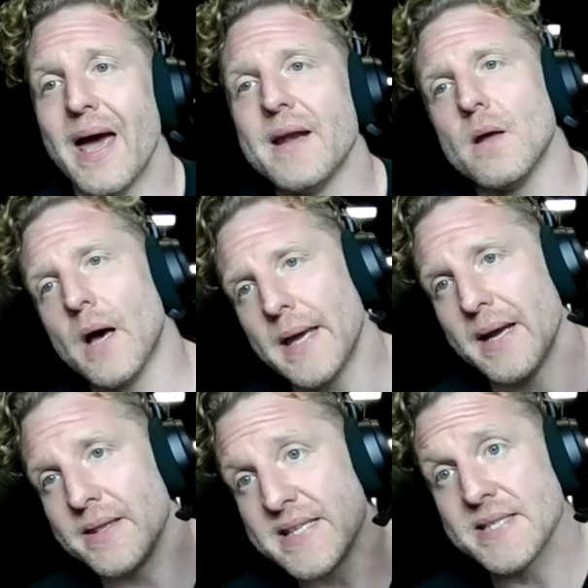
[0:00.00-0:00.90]
And
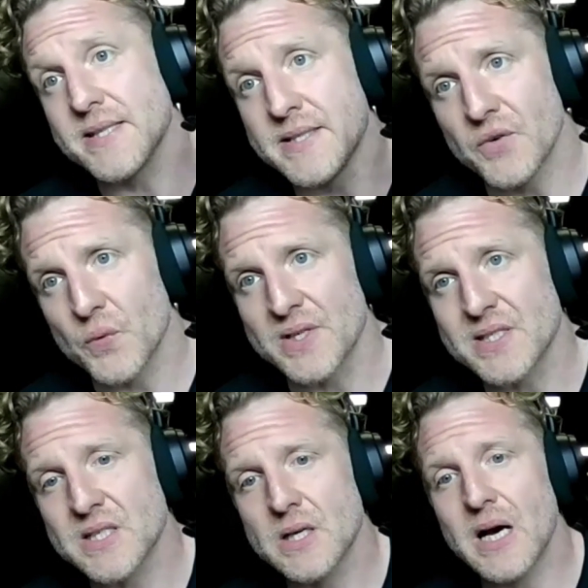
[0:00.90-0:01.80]
again, this is the
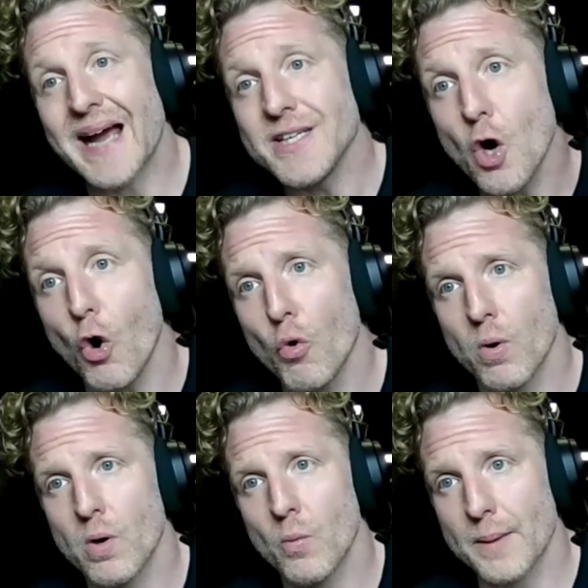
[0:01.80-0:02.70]
difference. I know
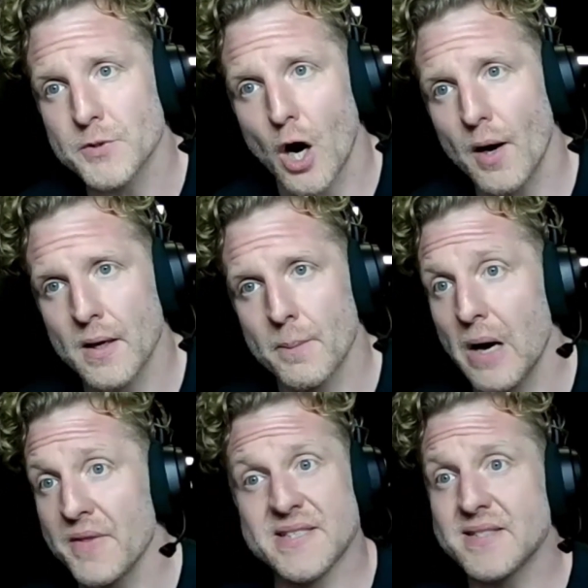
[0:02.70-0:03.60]
what I'm talking
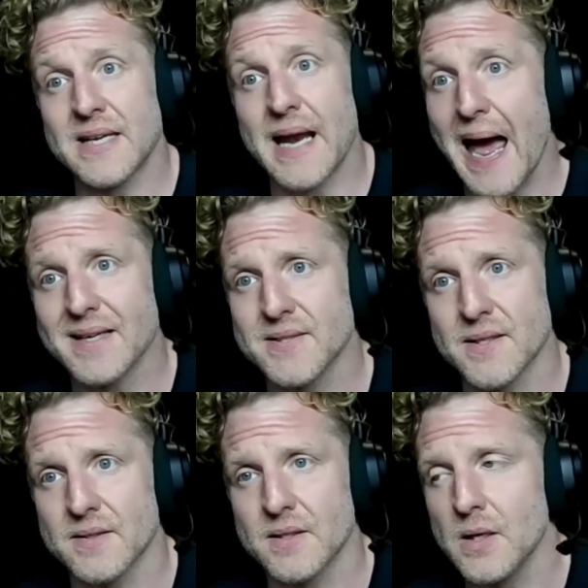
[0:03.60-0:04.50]
about. This isn't an
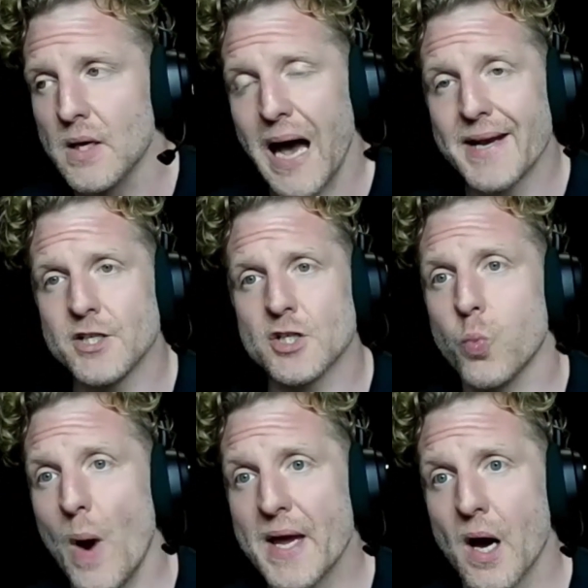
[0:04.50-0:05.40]
accident. I didn't just
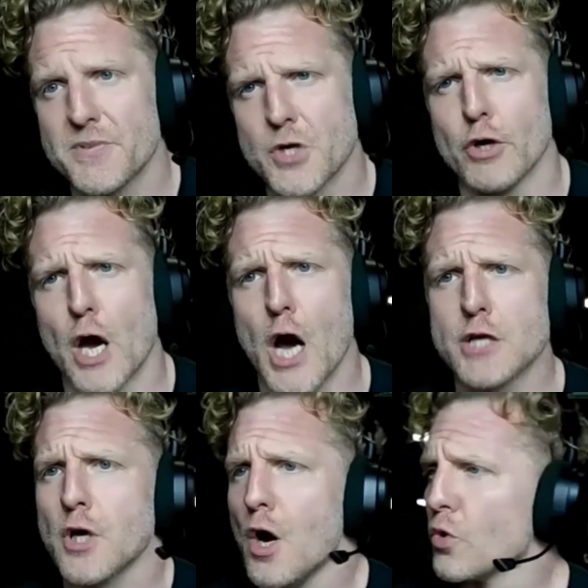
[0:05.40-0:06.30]
wake up and say, okay,
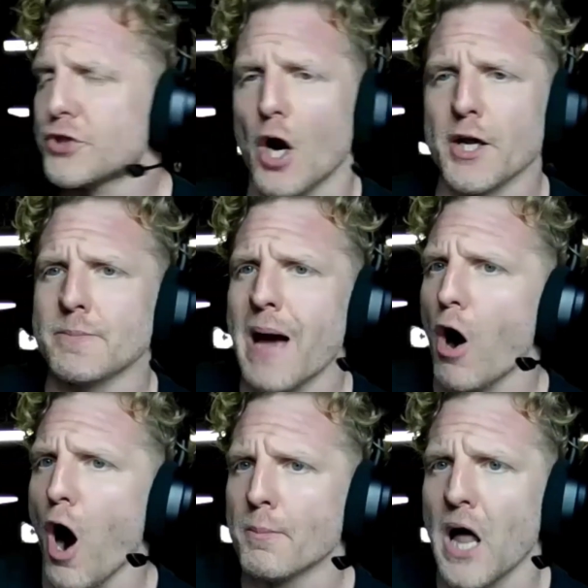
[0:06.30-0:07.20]
guys, we're starting the
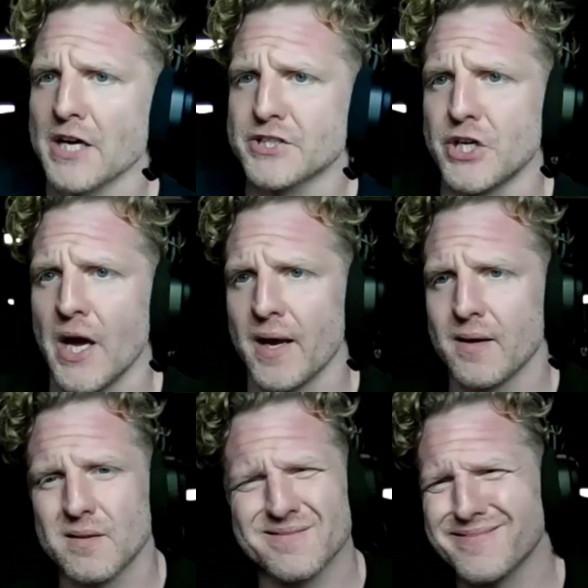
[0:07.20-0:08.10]
mount arm locks today.
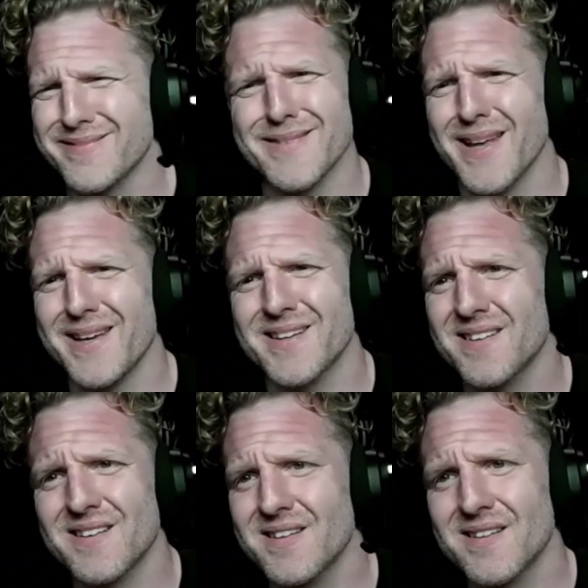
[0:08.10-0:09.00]
Like,
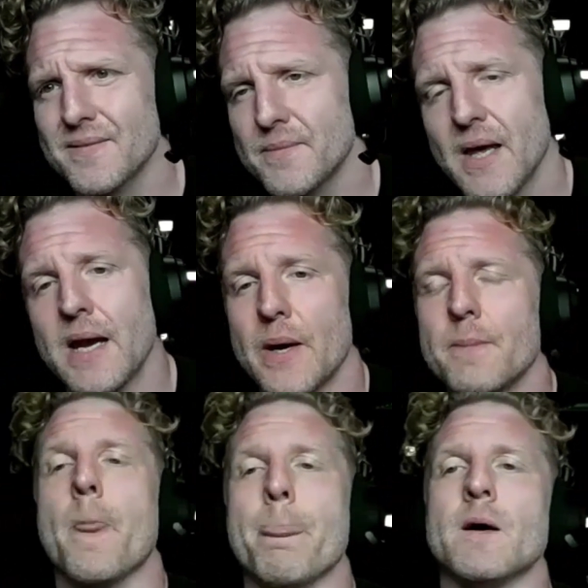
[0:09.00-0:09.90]
anyway,
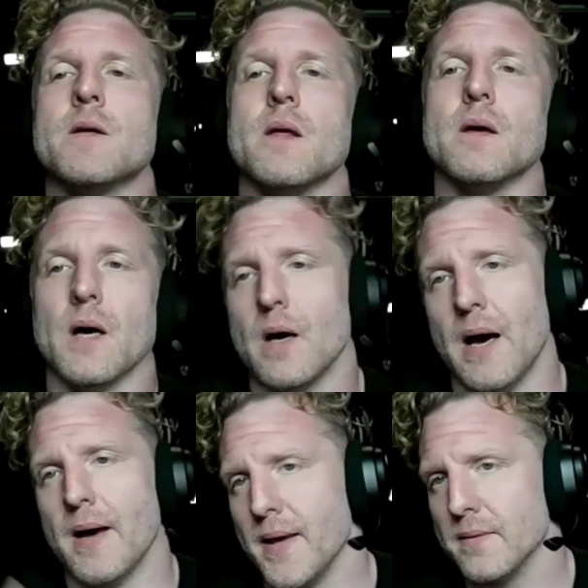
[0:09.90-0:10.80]

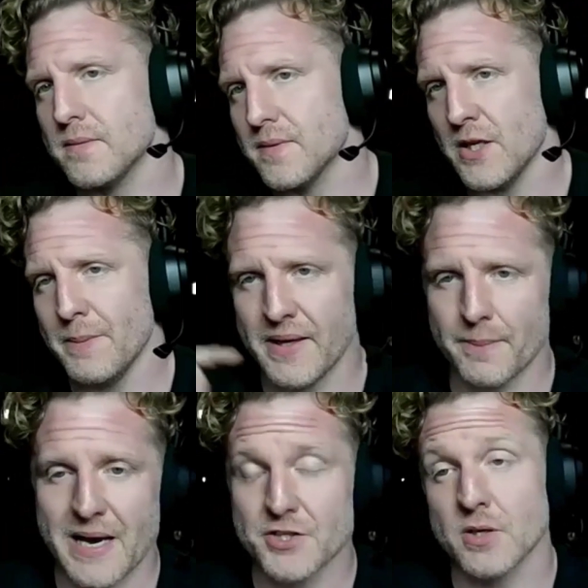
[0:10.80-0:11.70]
again, didn't mean to
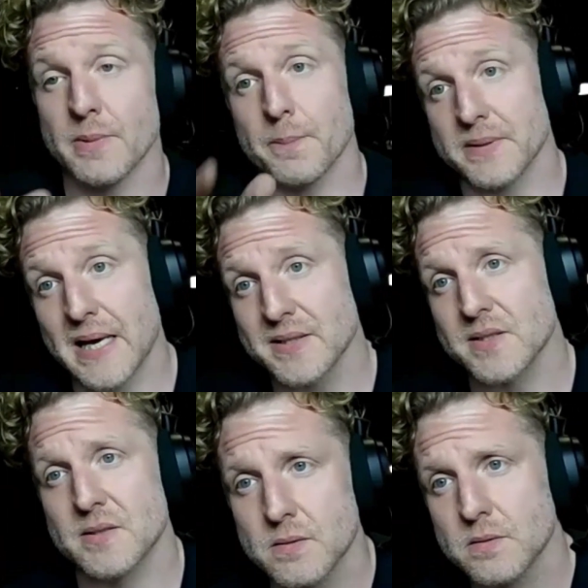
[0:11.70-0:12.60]
get passionate about it, but
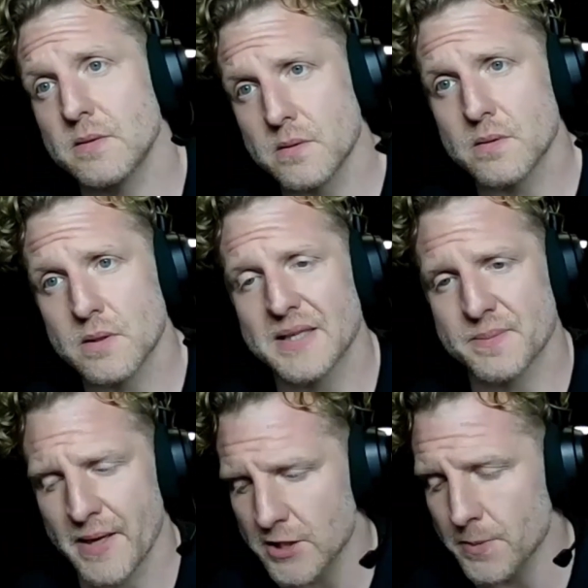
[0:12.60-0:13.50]
that's
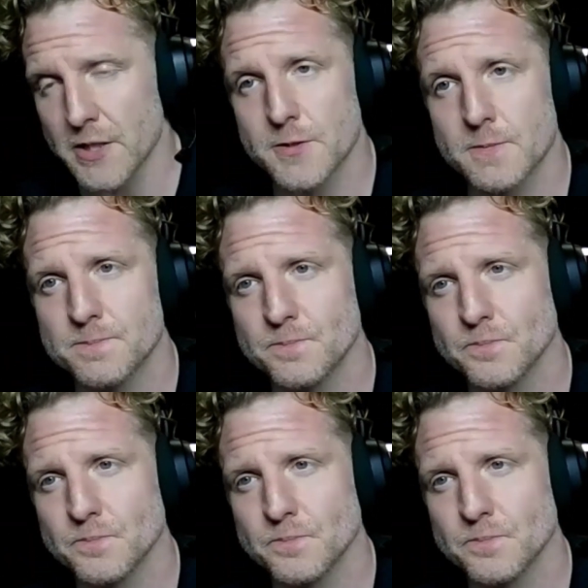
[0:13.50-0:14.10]
my explanation.